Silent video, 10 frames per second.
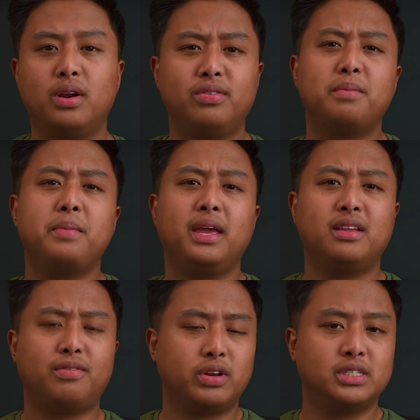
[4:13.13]
One of the main
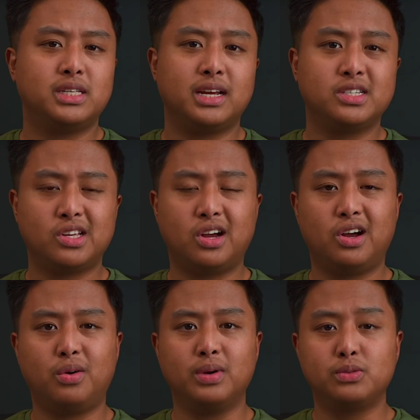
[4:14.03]
difference that I
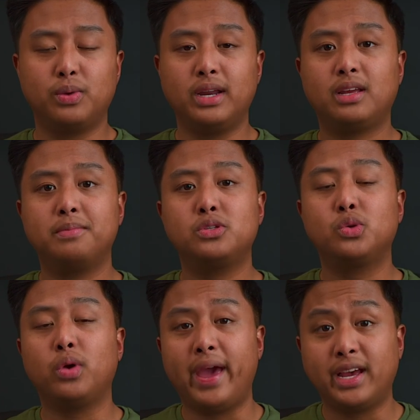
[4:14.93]
saw was when it comes
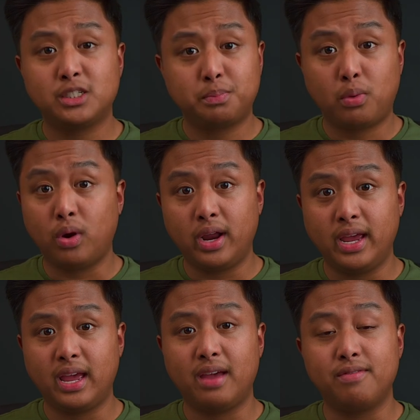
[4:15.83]
to
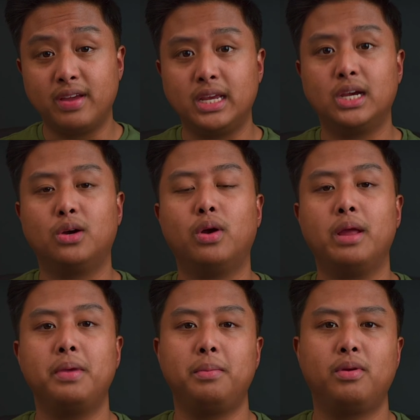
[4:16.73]
exporting a video
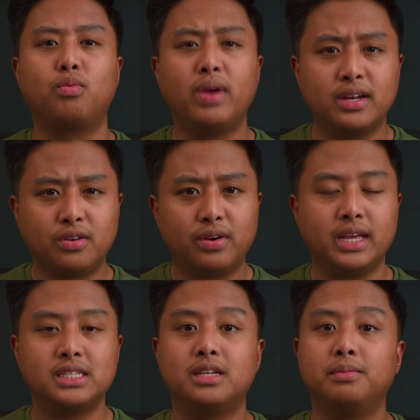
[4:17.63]
and maybe
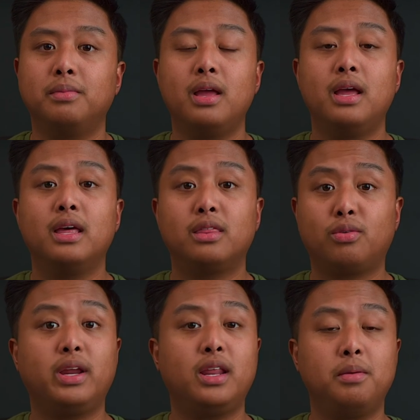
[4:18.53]
rendering some
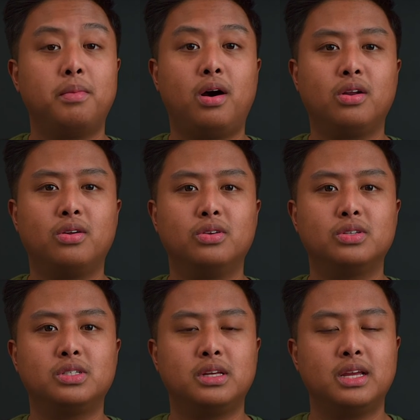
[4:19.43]
3D
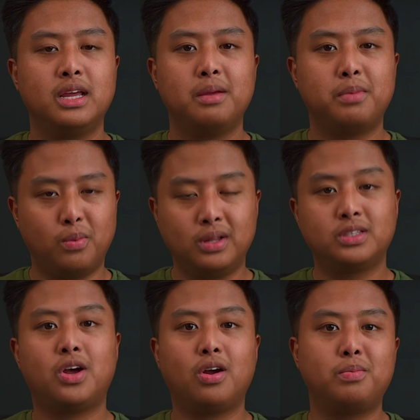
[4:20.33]
models, but we'll
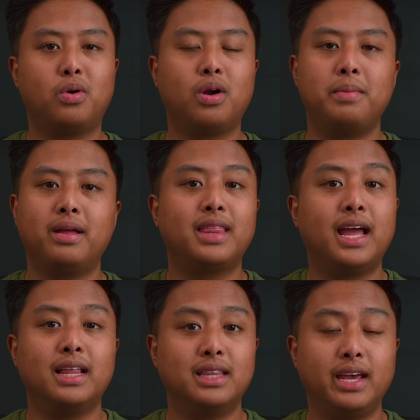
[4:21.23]
talk more about
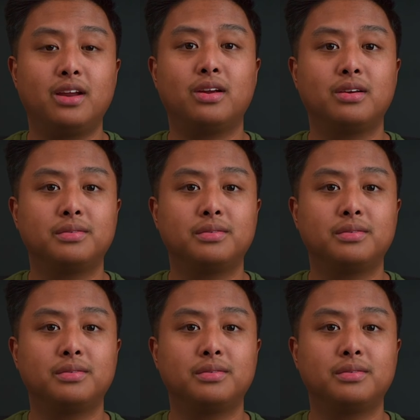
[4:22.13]
that later.